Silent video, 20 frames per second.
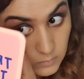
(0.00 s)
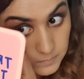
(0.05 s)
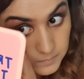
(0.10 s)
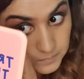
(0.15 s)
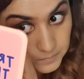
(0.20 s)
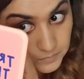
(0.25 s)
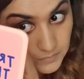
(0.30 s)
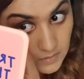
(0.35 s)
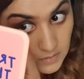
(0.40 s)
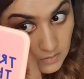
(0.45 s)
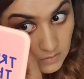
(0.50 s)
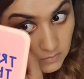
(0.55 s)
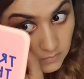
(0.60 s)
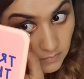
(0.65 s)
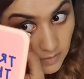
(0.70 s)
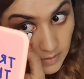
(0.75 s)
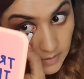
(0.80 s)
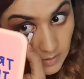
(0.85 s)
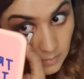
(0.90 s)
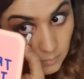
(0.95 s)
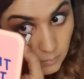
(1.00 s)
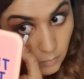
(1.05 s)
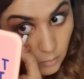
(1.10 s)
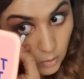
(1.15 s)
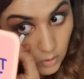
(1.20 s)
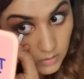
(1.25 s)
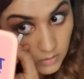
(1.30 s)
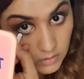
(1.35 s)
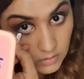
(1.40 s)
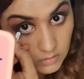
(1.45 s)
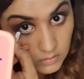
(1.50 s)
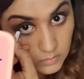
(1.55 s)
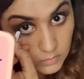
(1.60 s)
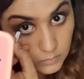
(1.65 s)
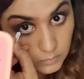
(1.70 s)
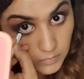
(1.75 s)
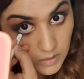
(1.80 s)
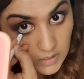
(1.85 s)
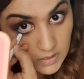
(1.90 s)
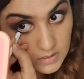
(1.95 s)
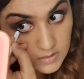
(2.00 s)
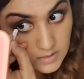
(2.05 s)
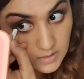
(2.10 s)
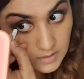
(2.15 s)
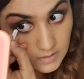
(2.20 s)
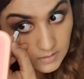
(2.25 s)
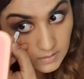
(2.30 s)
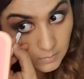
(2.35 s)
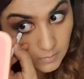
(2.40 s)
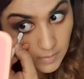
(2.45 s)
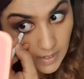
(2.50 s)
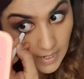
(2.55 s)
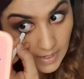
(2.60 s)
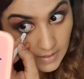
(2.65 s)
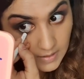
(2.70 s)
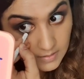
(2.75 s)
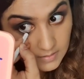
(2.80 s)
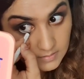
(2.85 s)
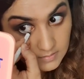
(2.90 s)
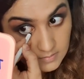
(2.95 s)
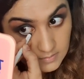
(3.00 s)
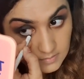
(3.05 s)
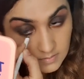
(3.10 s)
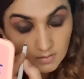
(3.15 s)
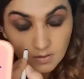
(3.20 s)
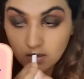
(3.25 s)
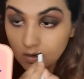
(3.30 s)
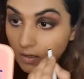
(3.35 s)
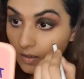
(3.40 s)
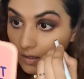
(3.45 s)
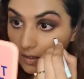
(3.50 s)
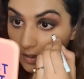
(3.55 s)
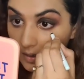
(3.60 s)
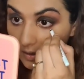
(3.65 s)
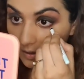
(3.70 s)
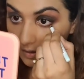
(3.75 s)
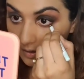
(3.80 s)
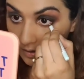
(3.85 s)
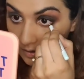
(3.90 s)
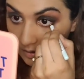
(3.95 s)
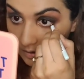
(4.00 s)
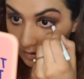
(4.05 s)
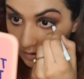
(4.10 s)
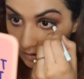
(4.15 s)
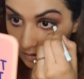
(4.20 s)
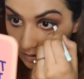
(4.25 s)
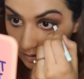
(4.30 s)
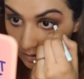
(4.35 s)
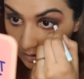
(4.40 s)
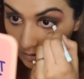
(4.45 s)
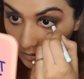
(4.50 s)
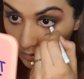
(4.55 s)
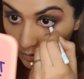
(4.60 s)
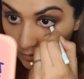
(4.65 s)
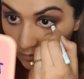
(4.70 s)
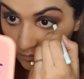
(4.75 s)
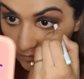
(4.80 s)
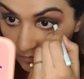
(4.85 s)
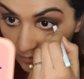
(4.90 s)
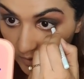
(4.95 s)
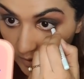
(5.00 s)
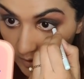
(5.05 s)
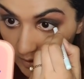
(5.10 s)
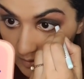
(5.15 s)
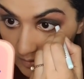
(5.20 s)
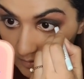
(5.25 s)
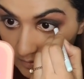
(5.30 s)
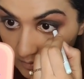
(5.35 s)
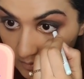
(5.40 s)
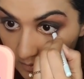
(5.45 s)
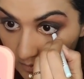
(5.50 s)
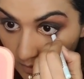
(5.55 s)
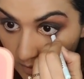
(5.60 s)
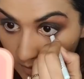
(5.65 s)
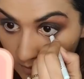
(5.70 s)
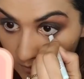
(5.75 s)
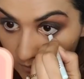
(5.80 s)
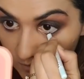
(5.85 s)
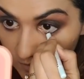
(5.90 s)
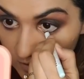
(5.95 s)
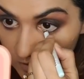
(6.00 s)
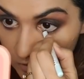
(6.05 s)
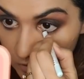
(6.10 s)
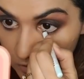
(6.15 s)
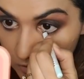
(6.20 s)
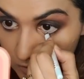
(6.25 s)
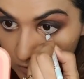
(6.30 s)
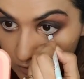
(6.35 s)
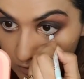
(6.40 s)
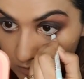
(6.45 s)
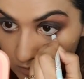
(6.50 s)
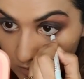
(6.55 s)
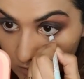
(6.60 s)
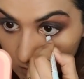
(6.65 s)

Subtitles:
it's very important to maintain the balance in your face and features.